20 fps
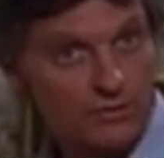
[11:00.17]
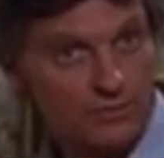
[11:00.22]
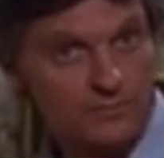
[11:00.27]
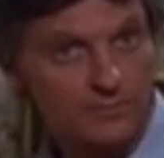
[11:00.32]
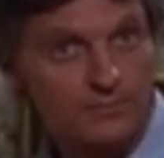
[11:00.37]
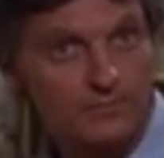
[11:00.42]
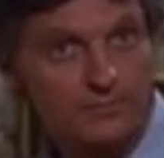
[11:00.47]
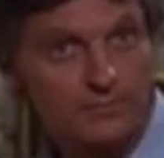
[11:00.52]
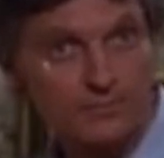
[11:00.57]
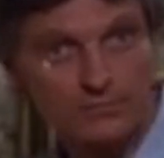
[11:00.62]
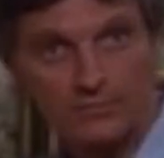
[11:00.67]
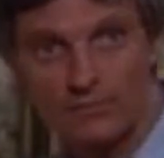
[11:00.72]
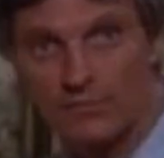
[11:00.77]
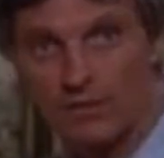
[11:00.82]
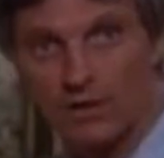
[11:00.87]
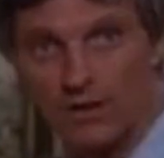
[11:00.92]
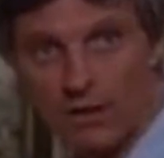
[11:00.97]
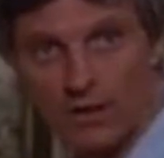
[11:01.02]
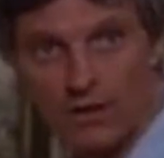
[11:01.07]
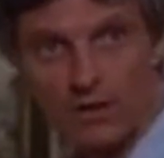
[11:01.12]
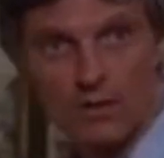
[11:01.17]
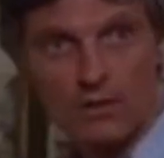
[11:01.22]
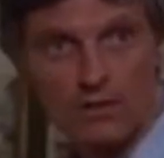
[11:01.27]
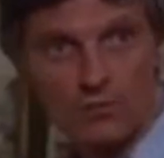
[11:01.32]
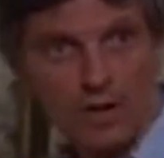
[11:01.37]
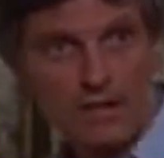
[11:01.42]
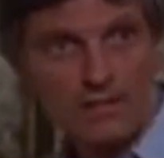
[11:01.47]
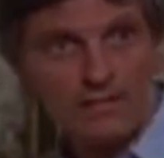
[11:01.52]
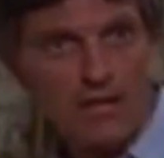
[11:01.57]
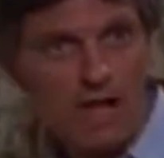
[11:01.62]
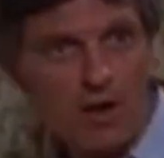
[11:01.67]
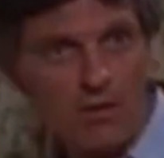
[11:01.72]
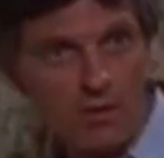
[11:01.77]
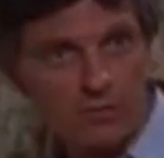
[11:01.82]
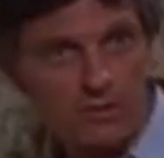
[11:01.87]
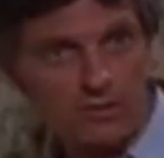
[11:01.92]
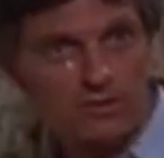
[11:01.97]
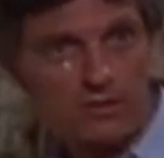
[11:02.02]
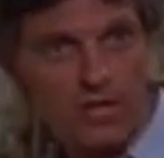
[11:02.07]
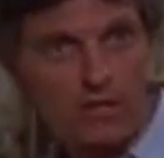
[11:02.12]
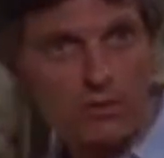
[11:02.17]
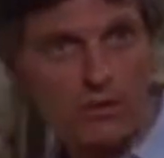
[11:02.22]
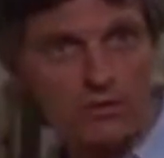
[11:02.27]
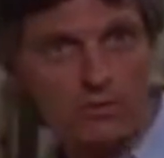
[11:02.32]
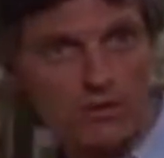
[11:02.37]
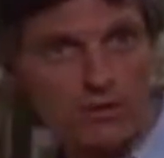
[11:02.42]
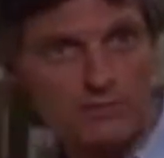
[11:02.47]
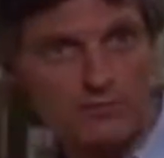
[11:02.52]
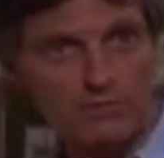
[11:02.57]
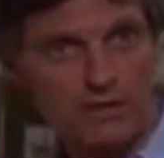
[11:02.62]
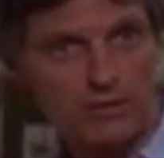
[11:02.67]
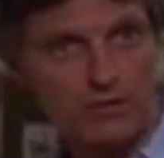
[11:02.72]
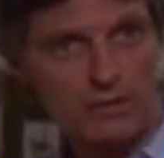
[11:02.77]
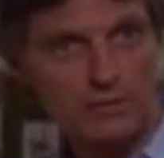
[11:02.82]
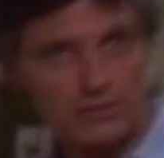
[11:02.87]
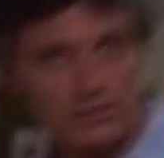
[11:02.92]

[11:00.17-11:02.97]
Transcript: filming, he suffered a concussion and shattered 3